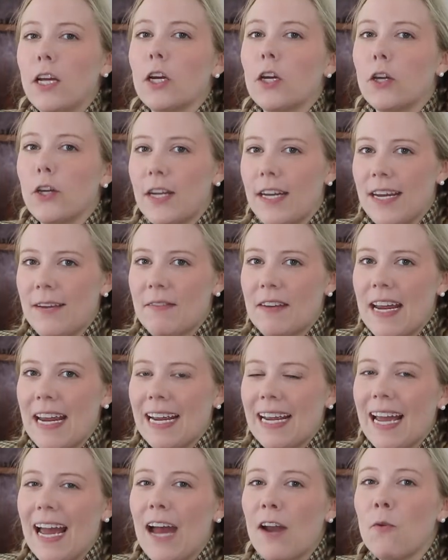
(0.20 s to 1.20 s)
Good evening,
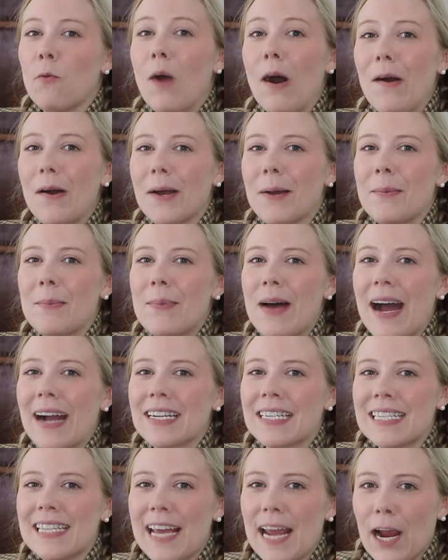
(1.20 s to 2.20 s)
and welcome back
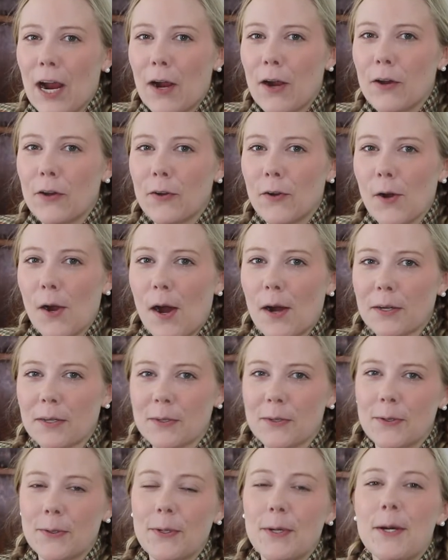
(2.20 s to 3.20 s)
to the Erin
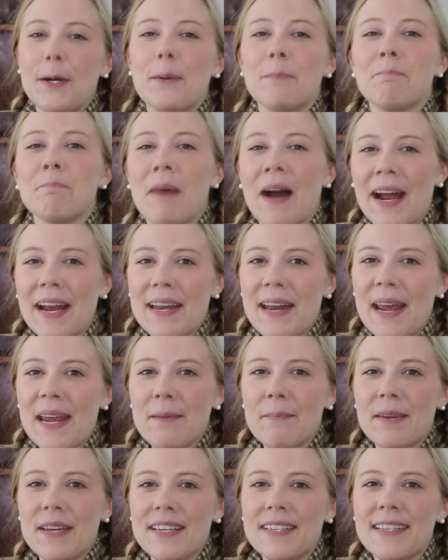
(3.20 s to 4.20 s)
Chronicle. My
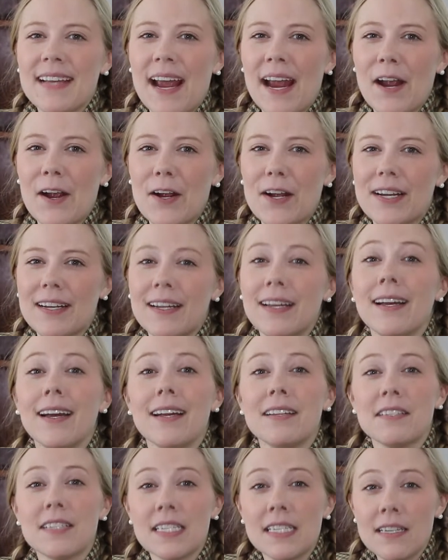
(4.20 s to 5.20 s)
name is Erin,
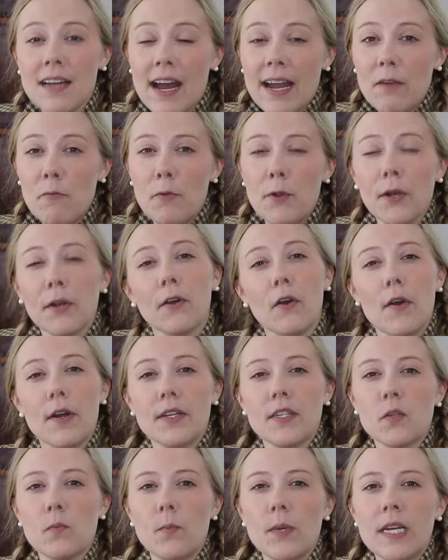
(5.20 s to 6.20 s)
and tonight we are going
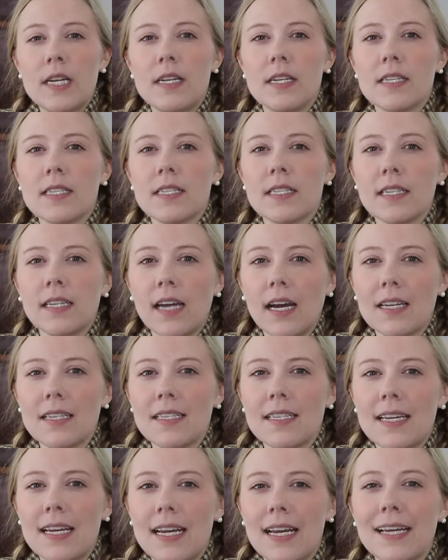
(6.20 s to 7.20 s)
to be
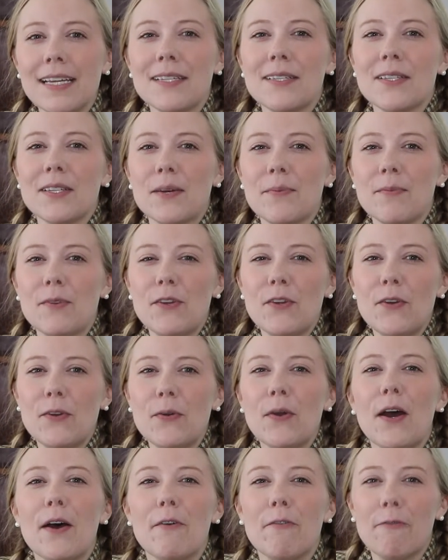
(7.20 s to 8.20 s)
discussing some new
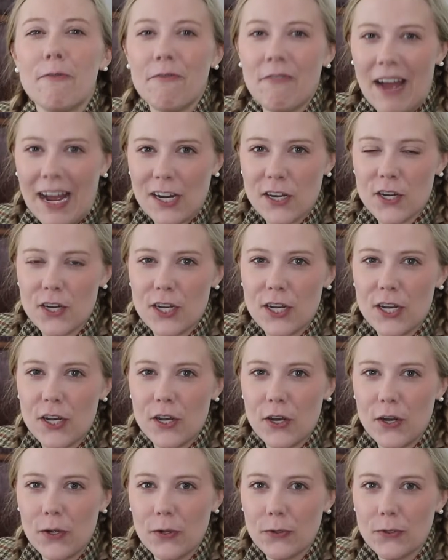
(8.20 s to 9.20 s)
fashion
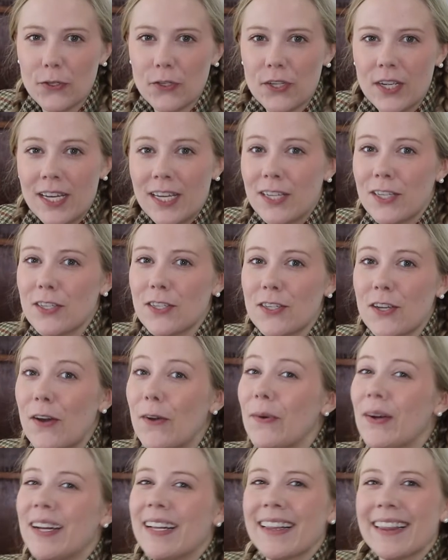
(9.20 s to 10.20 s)
news. So
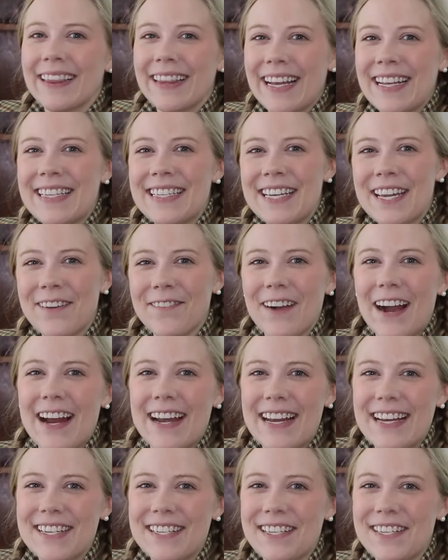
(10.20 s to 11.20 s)
let's get right
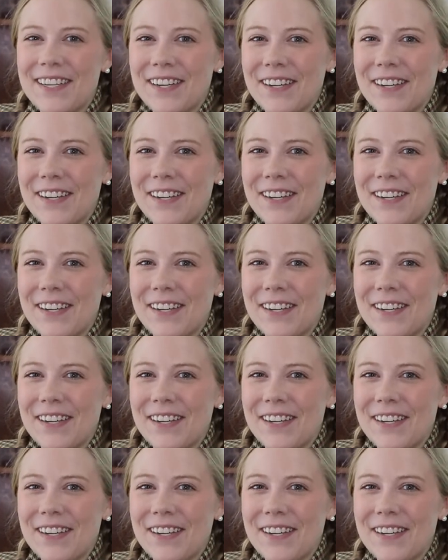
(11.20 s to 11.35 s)
into